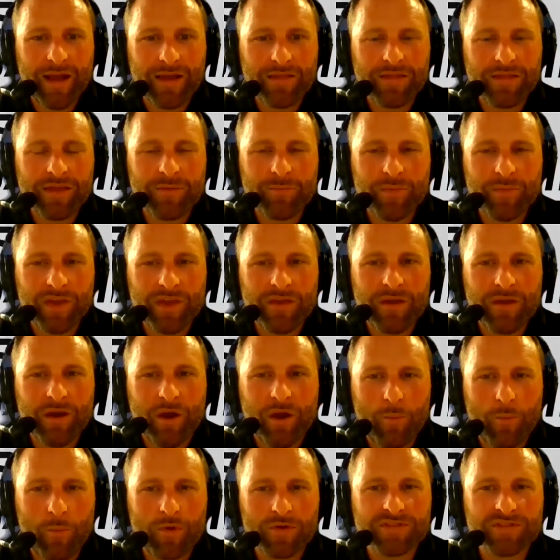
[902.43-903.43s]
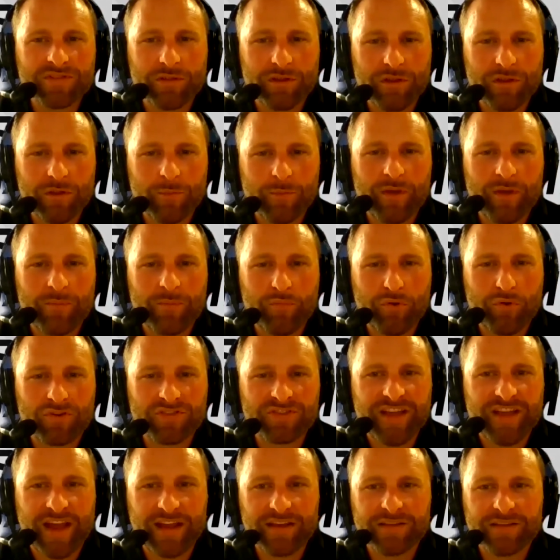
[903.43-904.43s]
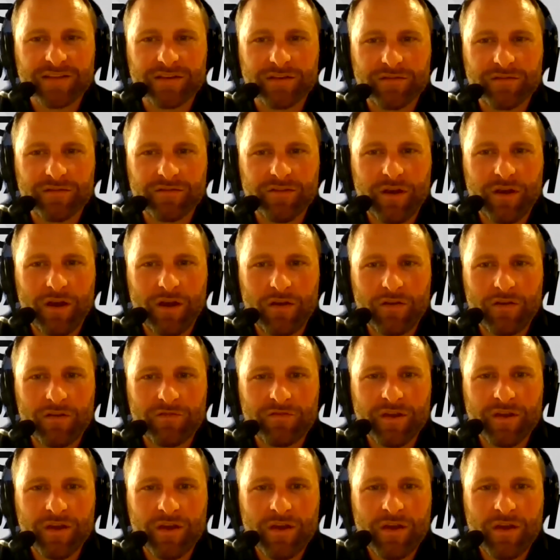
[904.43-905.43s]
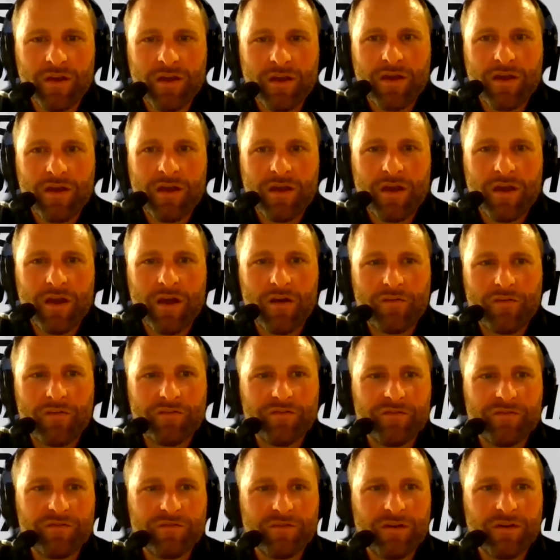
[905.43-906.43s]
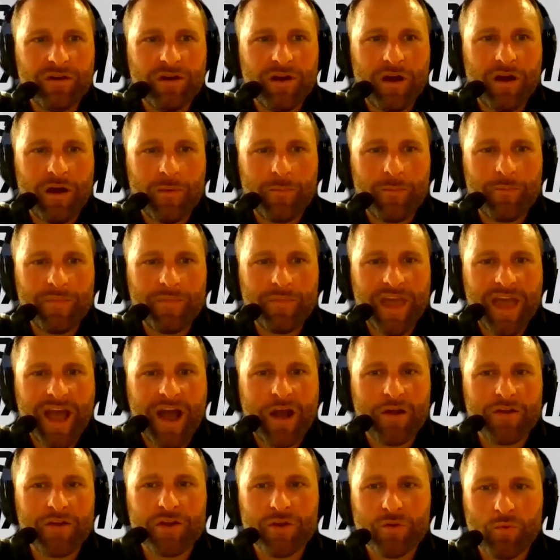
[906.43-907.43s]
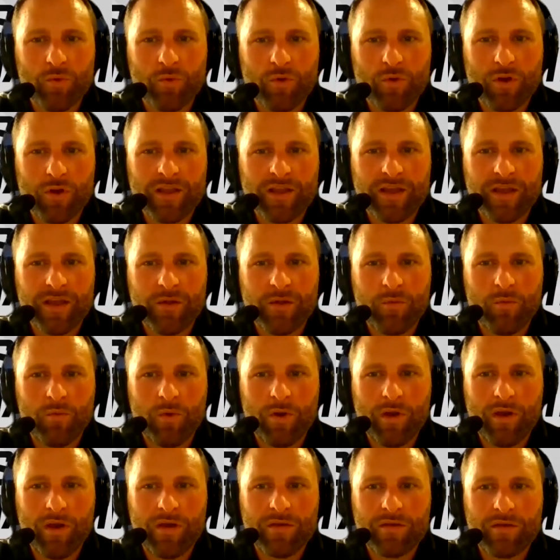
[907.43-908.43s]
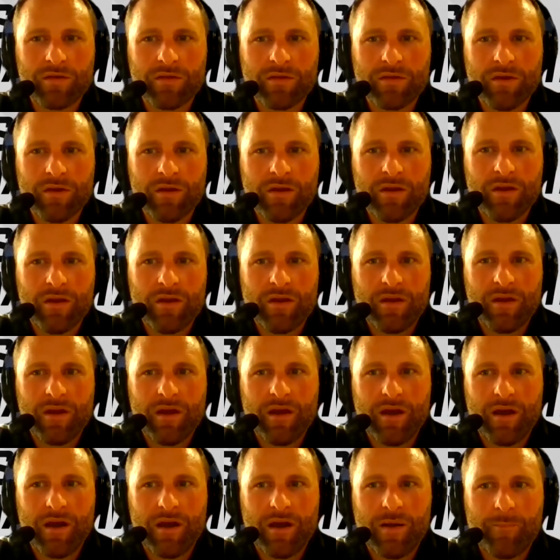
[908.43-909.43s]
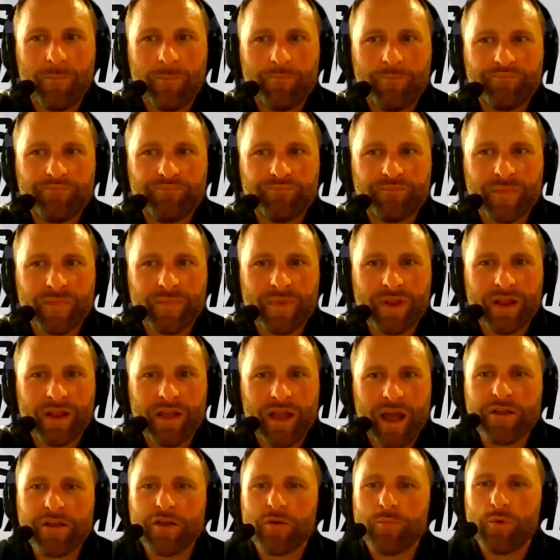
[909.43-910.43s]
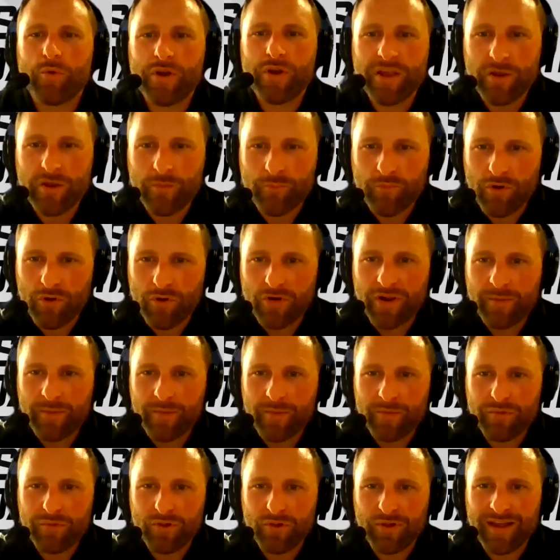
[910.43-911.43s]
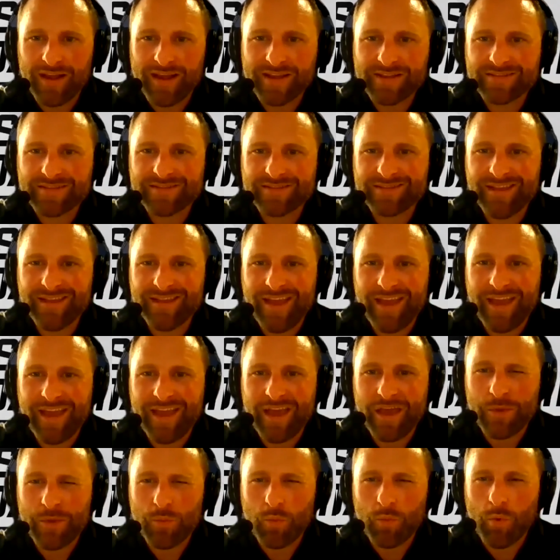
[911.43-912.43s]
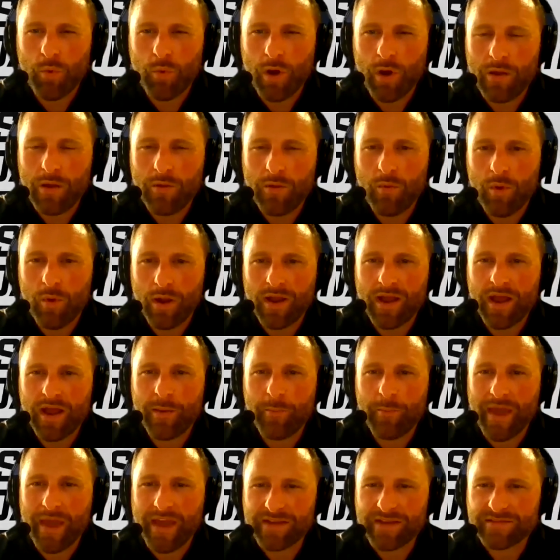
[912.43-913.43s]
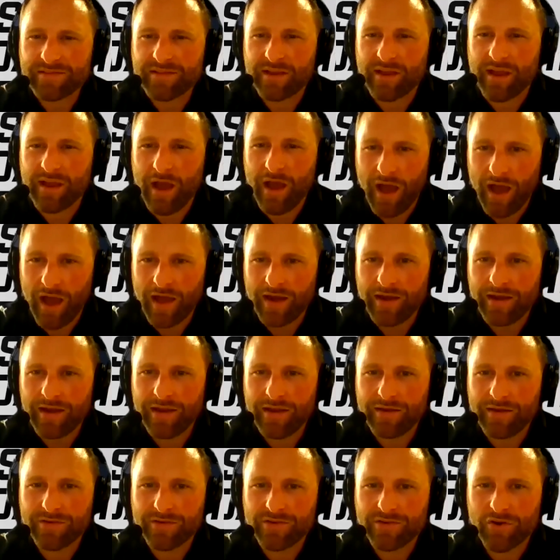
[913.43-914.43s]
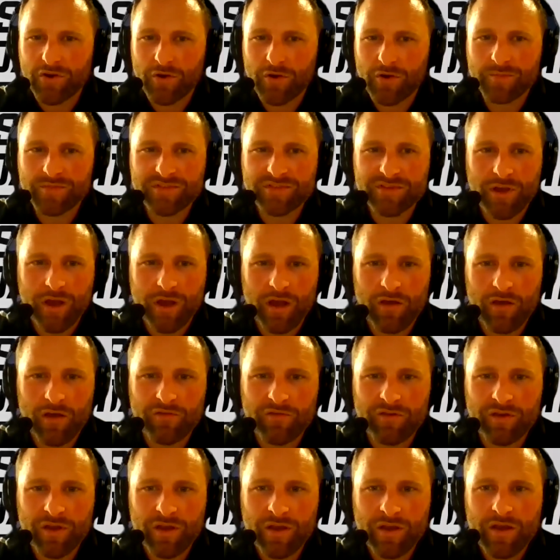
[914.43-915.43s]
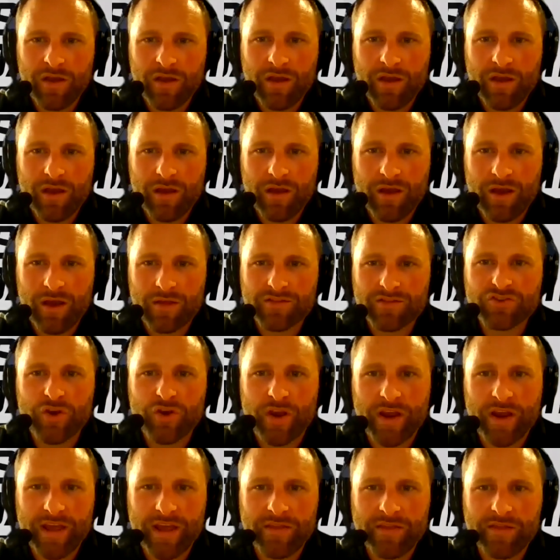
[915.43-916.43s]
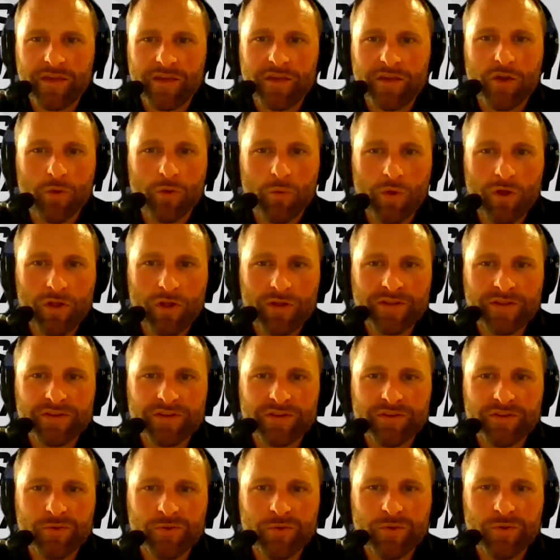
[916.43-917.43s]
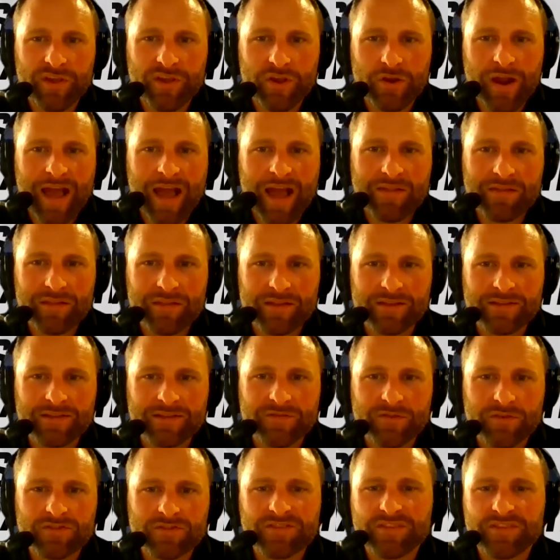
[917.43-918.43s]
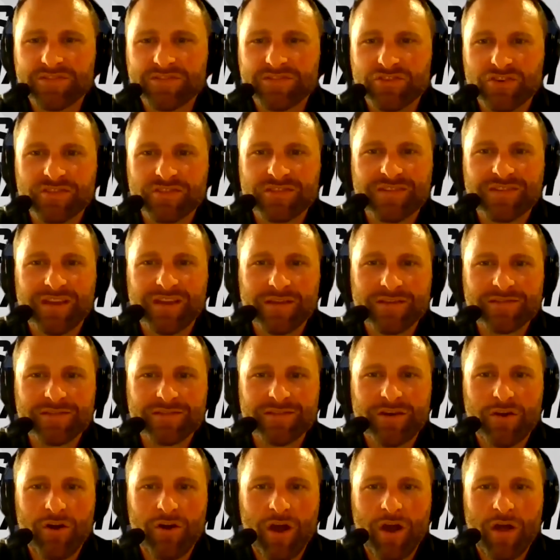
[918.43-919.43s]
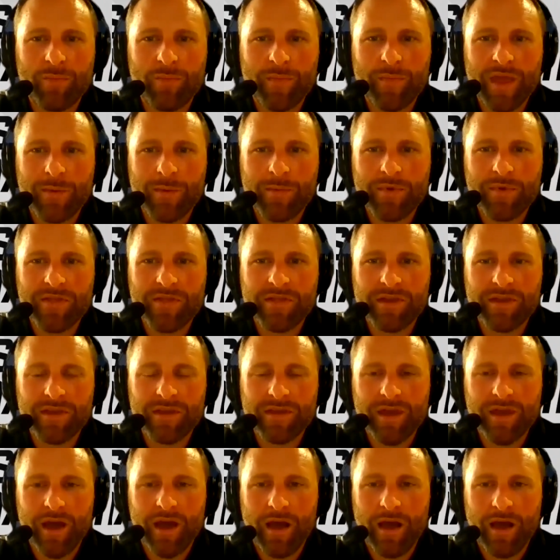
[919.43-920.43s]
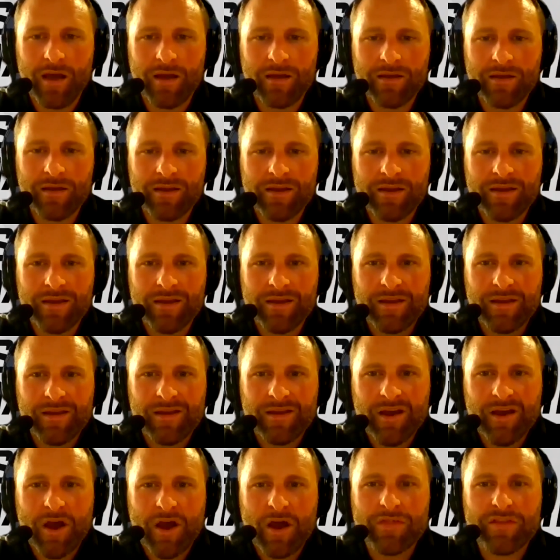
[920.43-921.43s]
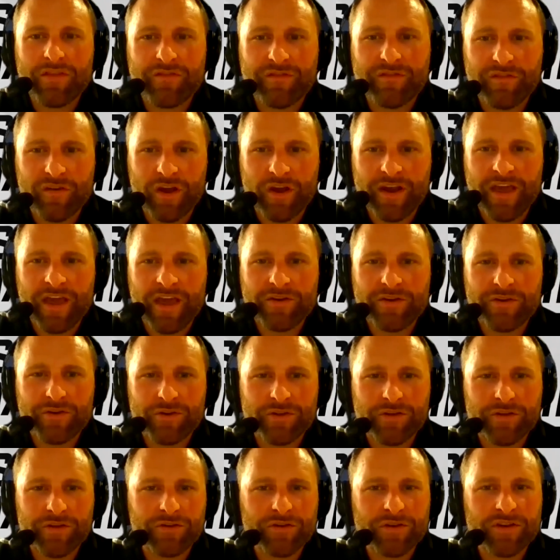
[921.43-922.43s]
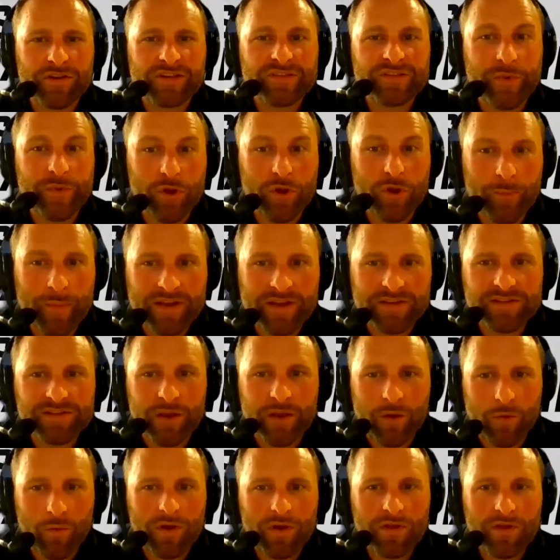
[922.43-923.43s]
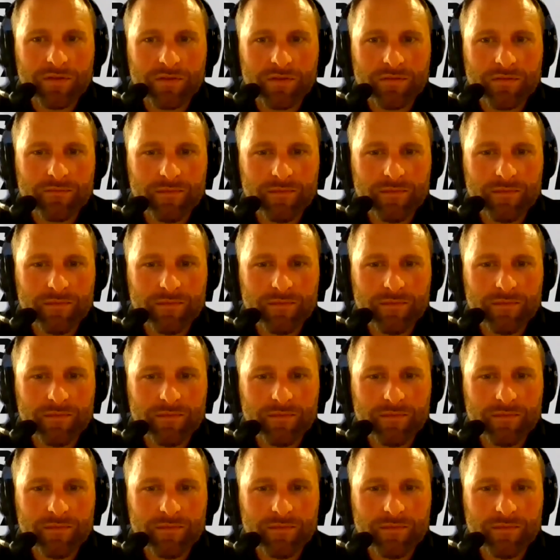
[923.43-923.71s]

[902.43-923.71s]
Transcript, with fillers: I think be almost a little bit protective of of um, how you're working with um, how you're putting your program in place and what what kind of makes the cut in terms of uh, training that you're willing to do with your athletes versus just things that are on maybe the uh, on the front end or you're experimenting with.